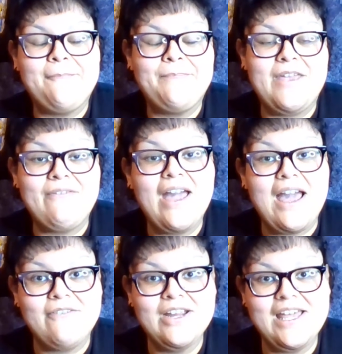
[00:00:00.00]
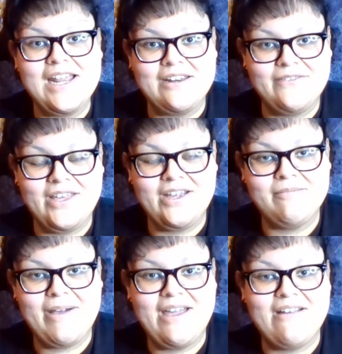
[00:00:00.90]
If I Ever Get Out of
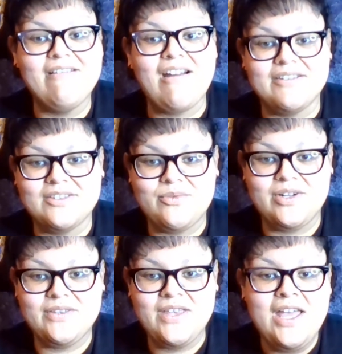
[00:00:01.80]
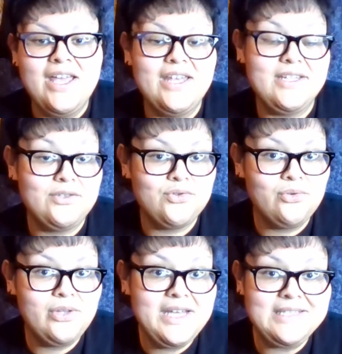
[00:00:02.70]
Here by Eric Ganswroth. It is a
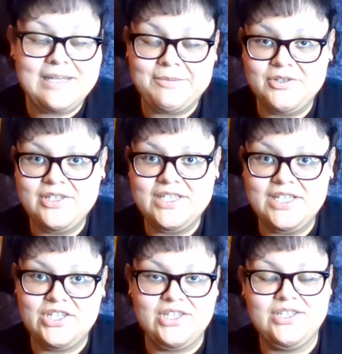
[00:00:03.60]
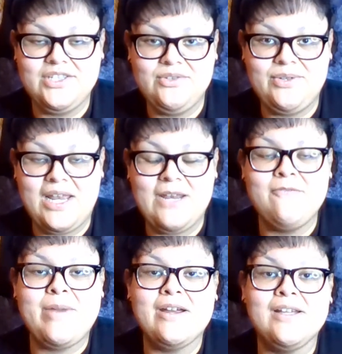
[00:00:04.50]
truly exceptional addition to
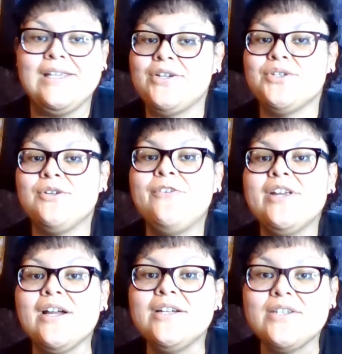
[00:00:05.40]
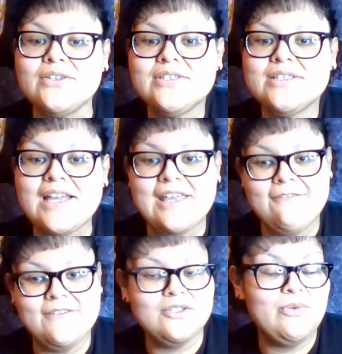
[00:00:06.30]
Native American literature for young adults. I
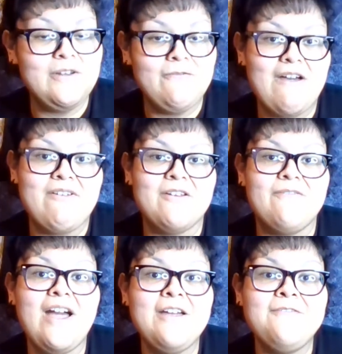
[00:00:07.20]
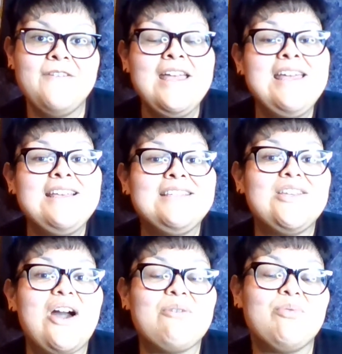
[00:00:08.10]
give this one a 5 out of 5.
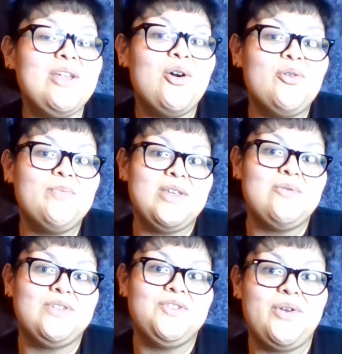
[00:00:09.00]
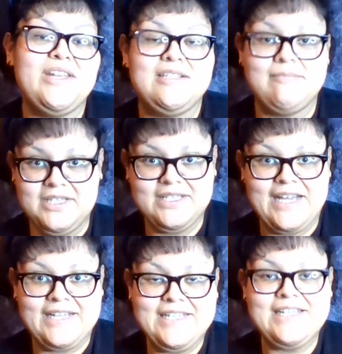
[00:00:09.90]
So I really hope you enjoy it as much
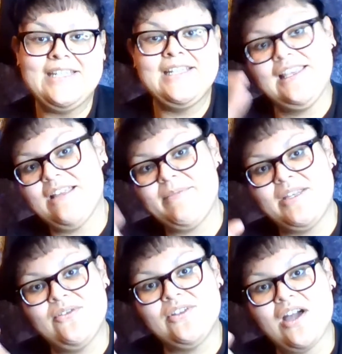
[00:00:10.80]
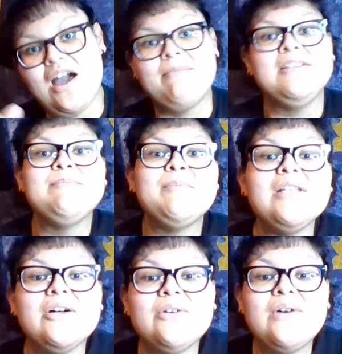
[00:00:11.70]
as I did. Let me know in the comments
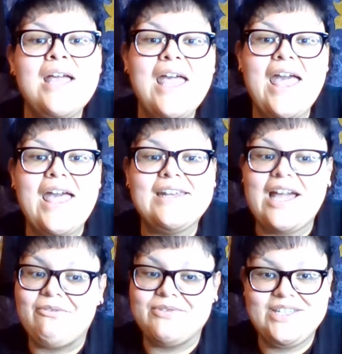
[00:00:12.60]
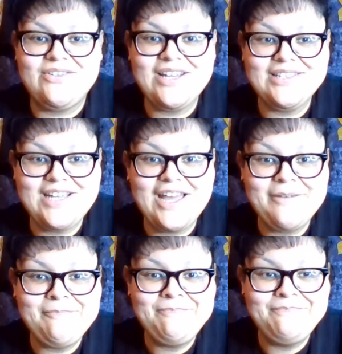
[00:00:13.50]
below, and I will see you next
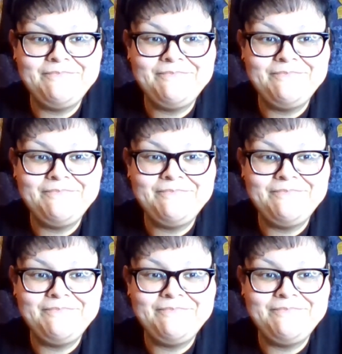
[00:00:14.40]
time.